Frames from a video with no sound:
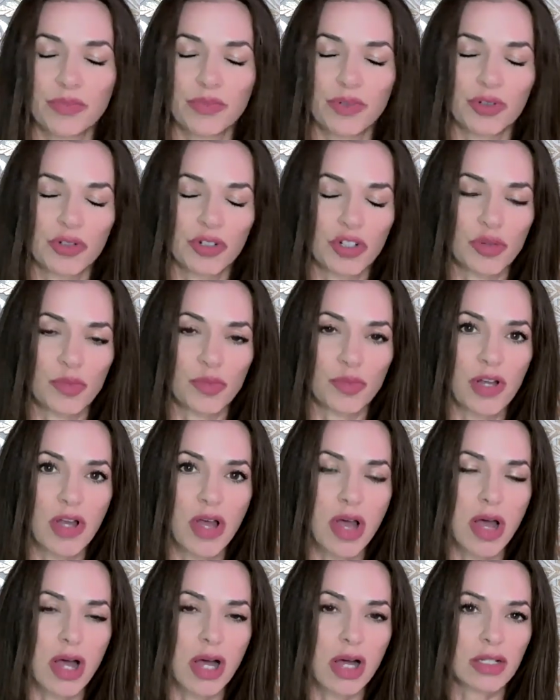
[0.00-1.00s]
group,
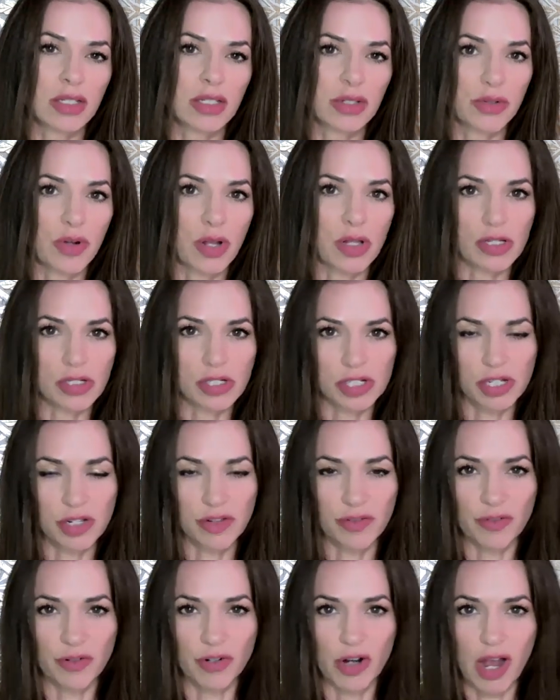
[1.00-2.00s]
Astrology
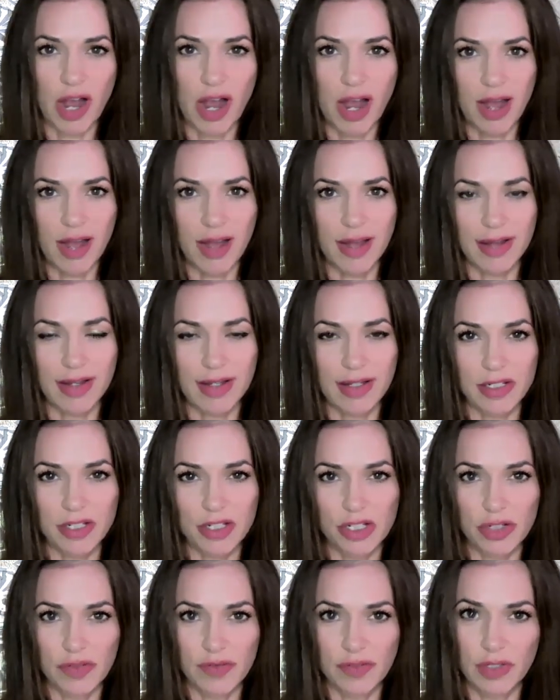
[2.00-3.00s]
for High
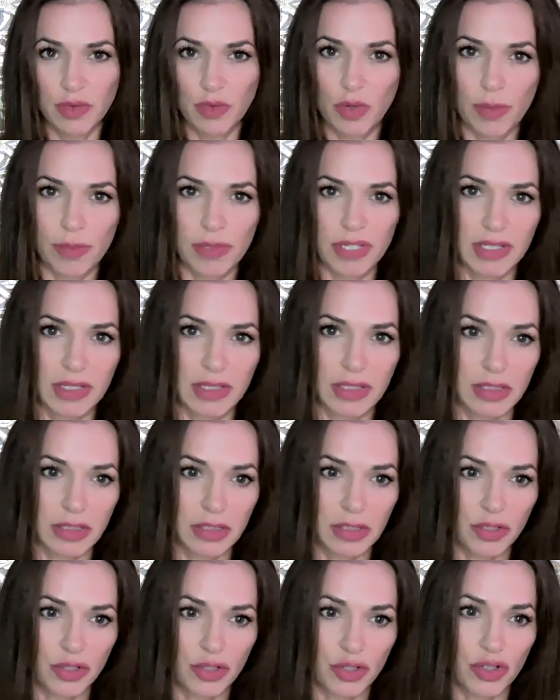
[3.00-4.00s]
Achieving Women
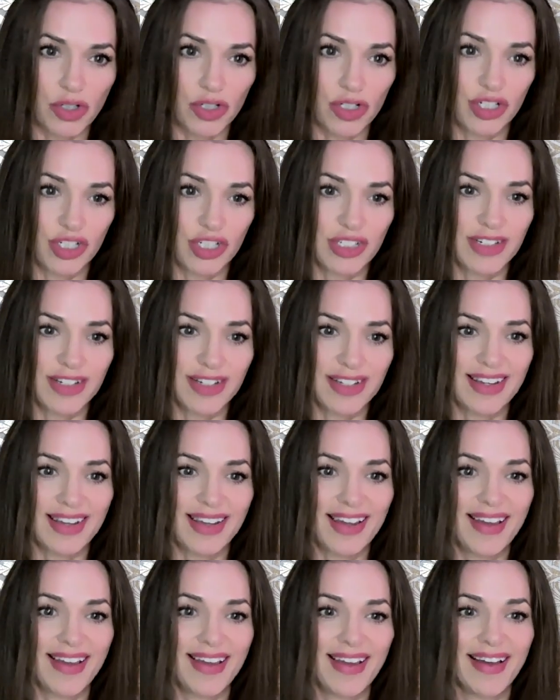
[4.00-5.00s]
Sisterhood,
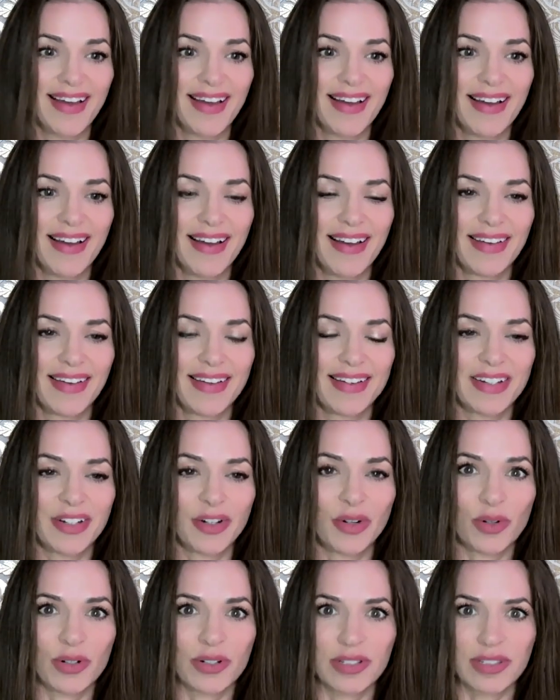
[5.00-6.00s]
and
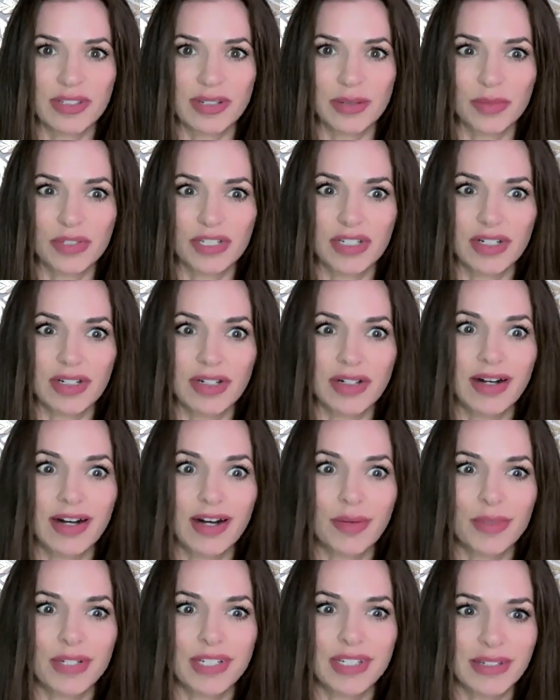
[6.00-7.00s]
or send me a
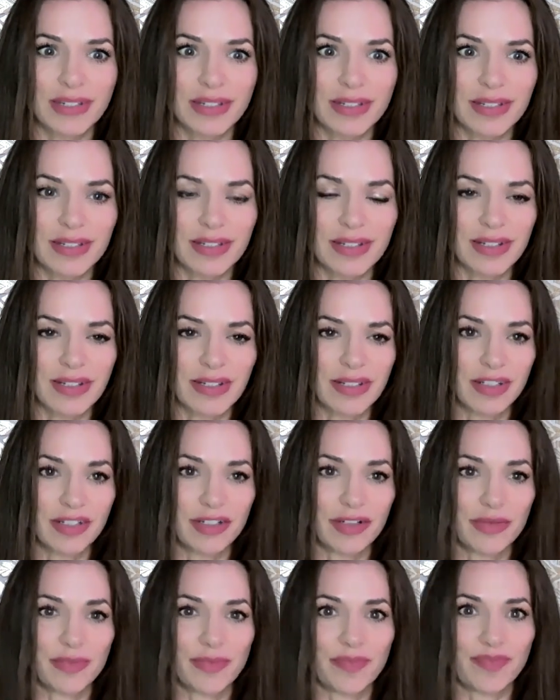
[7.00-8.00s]
comment.
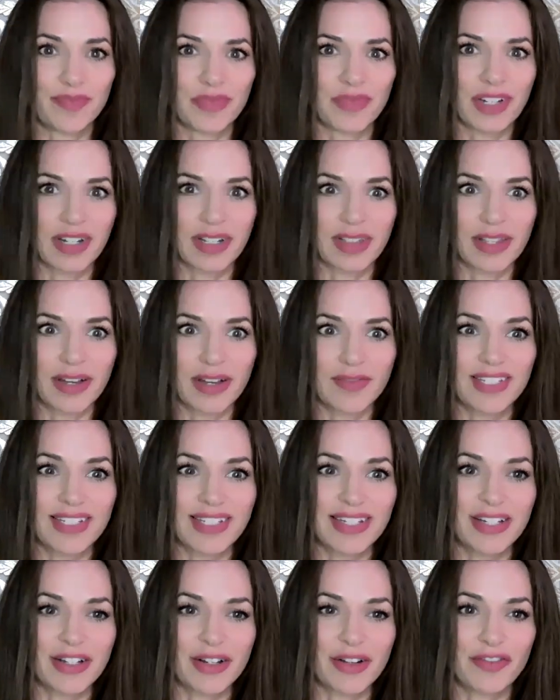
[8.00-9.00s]
I'd love to
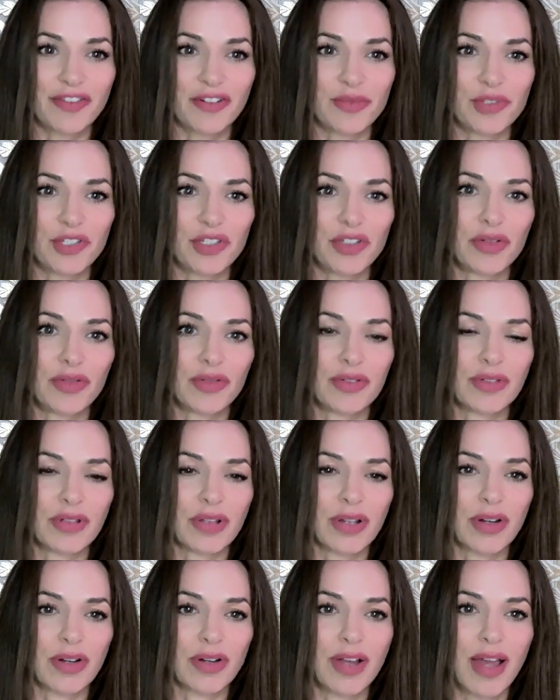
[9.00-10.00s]
hear from you.
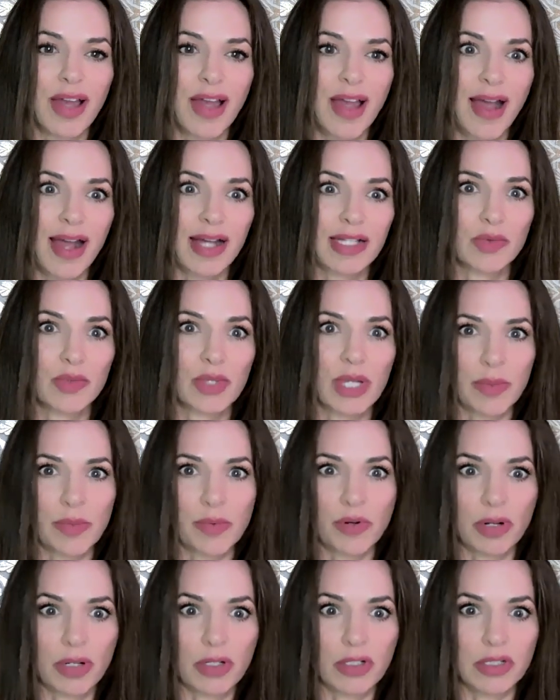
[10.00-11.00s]
So as we
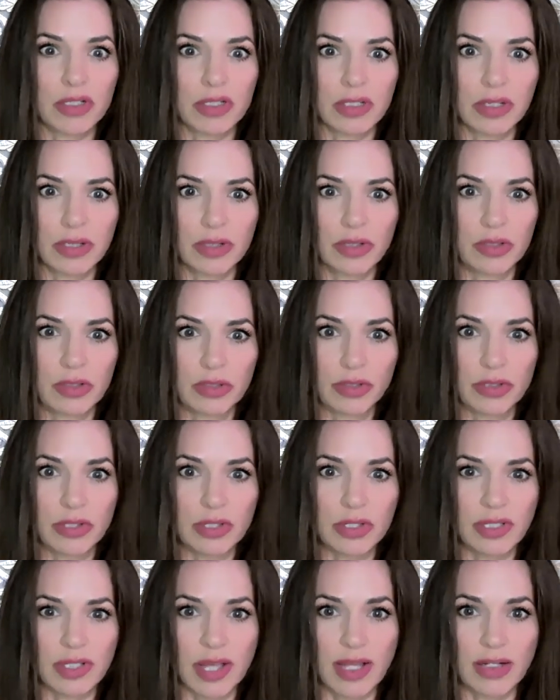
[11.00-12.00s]
approach this new
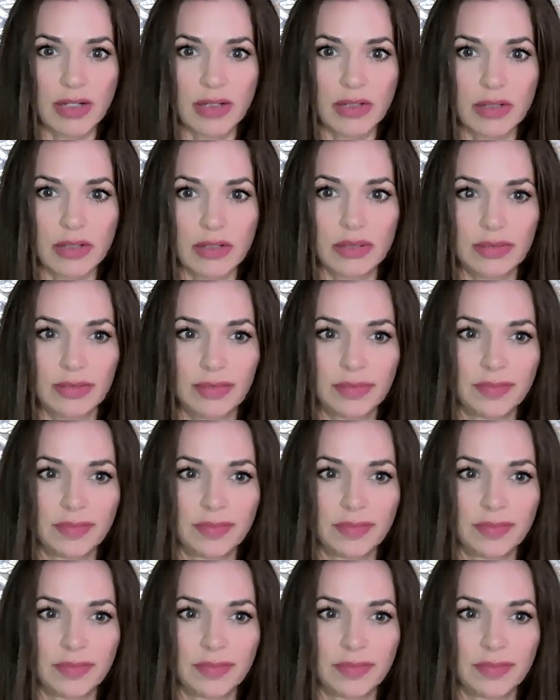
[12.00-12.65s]
lunar cycle,